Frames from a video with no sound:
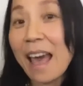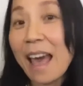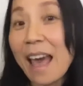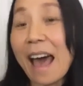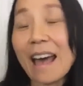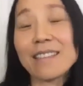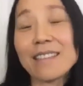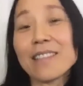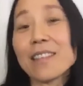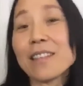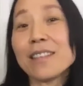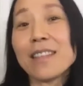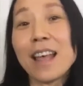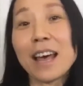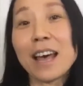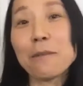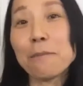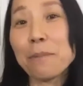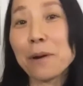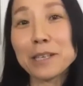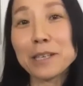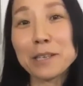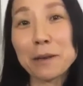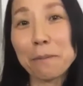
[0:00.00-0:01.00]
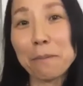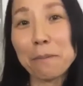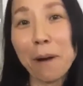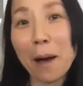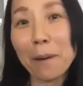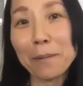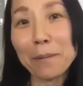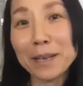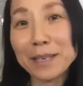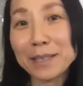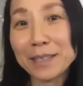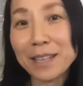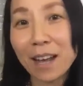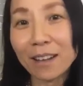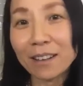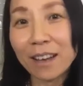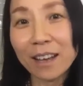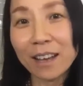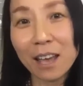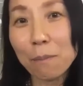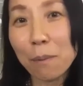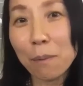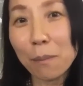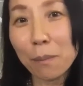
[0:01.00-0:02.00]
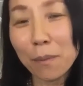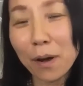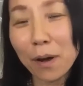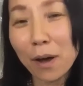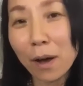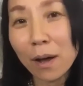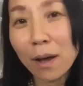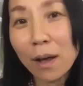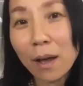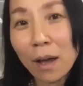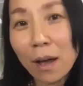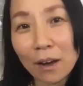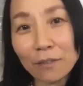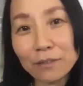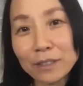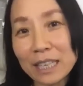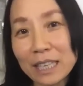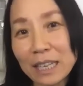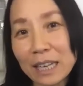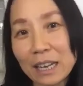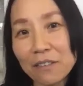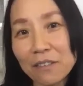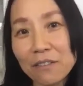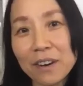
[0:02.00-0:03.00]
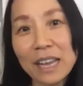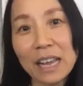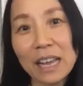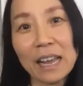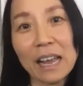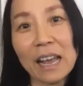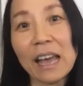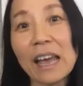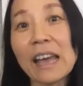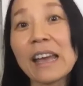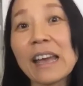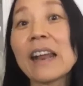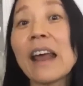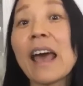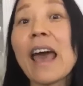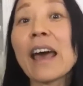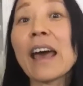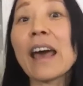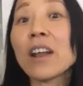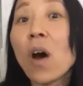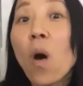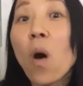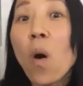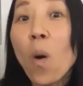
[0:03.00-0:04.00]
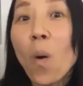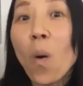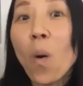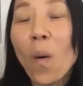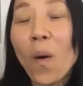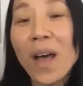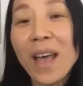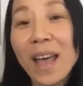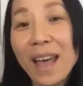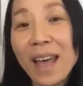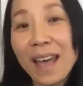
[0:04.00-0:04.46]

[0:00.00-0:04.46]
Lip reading: and that person probably is not capable of delivering it at all.